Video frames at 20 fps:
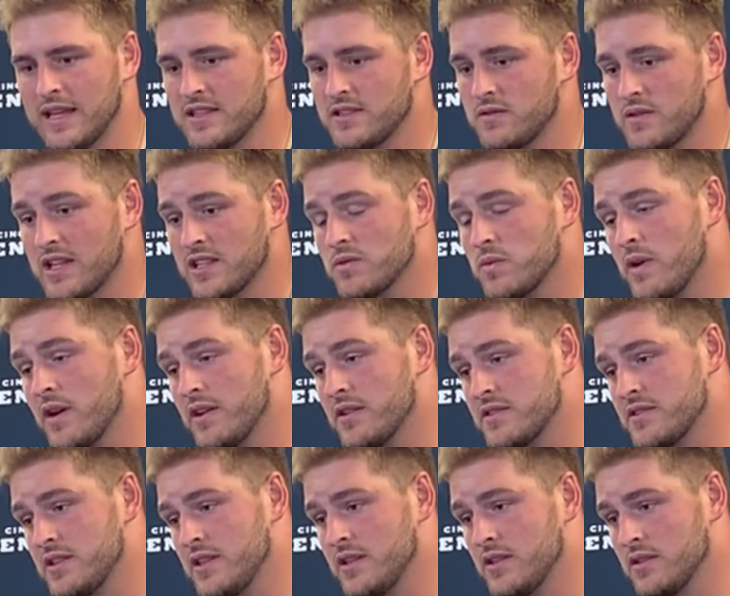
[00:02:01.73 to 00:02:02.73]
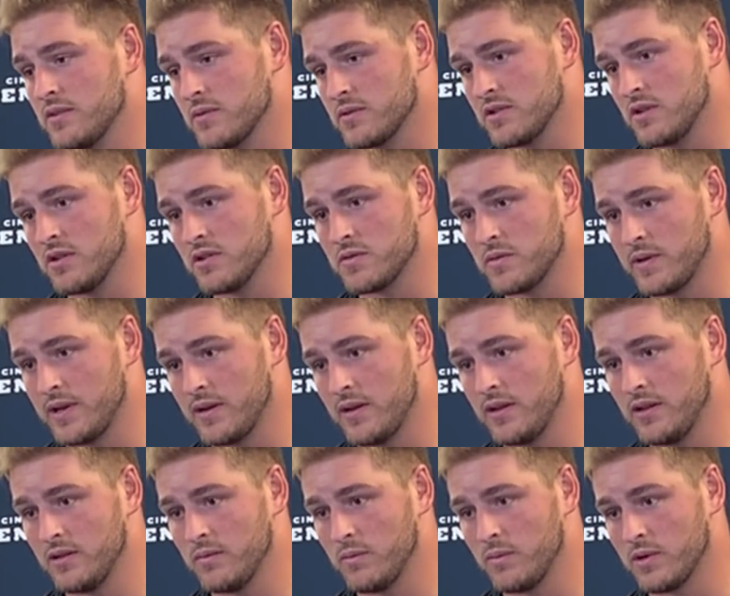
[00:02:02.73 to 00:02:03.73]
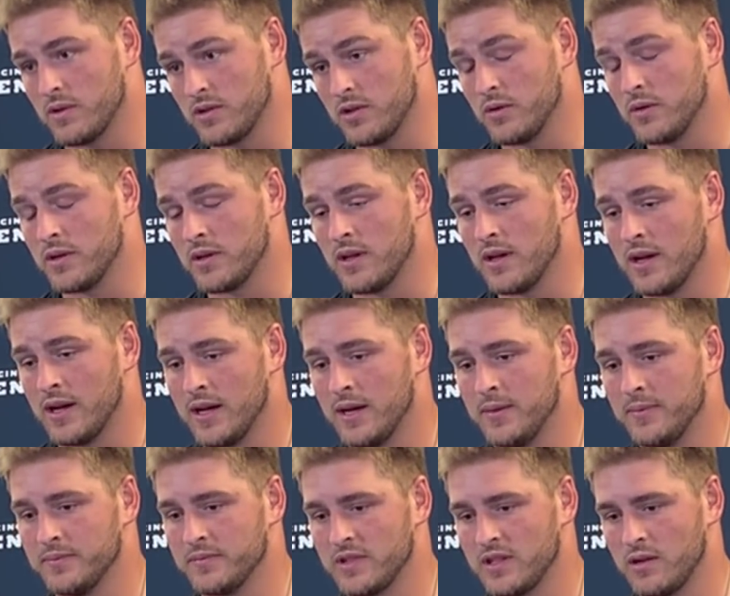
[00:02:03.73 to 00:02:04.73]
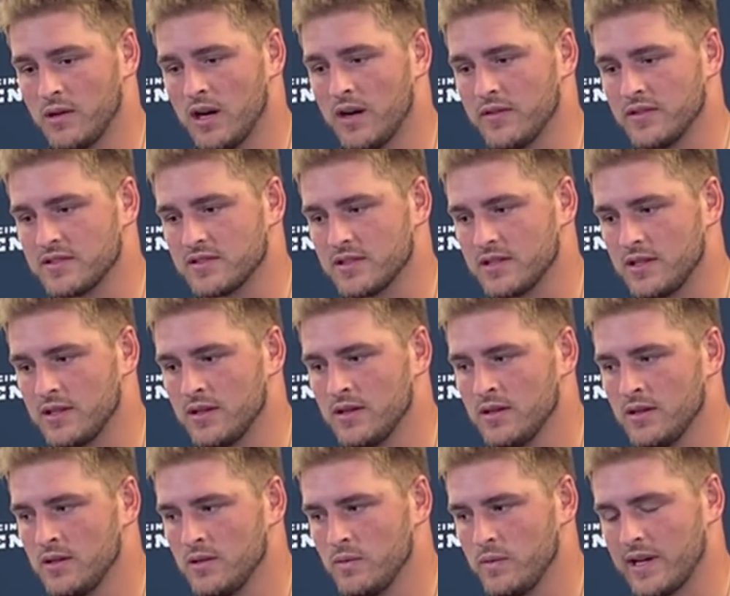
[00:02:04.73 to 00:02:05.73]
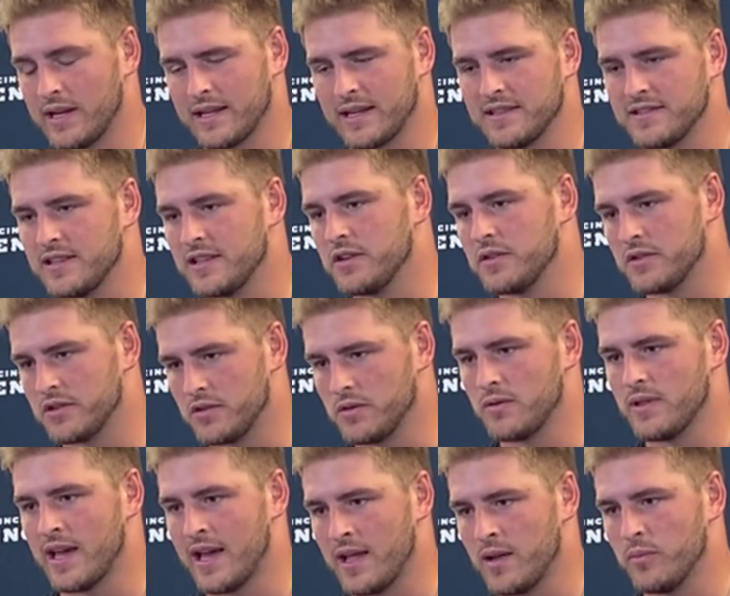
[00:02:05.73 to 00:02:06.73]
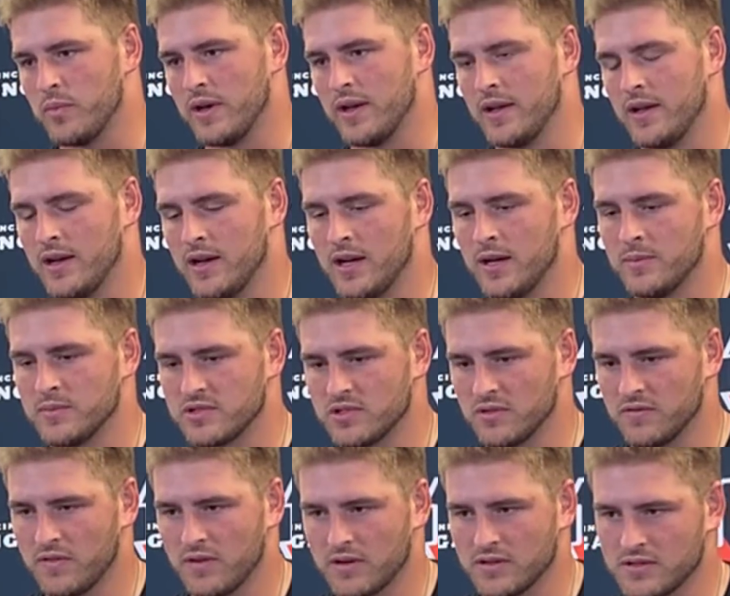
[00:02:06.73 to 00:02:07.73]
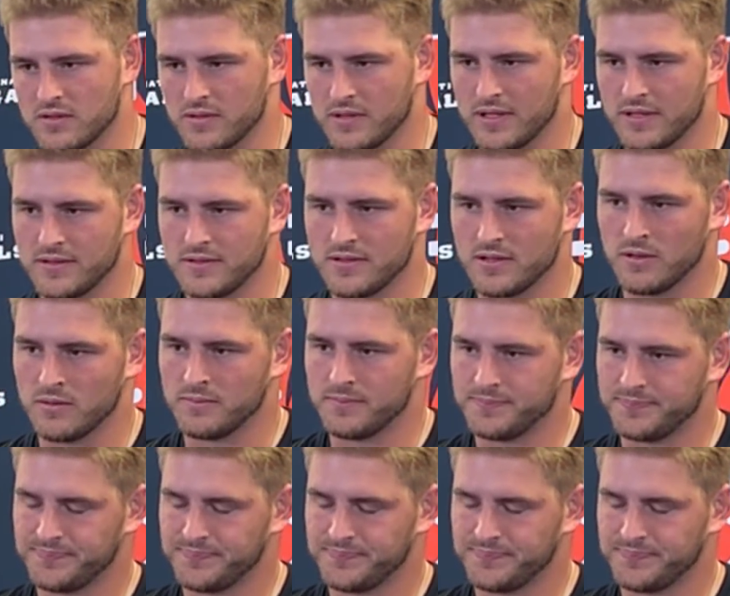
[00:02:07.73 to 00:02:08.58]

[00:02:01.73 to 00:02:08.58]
that's why you're seeing the results we're doing. You know, obviously, we got to continue to do that, but so far, so good. So,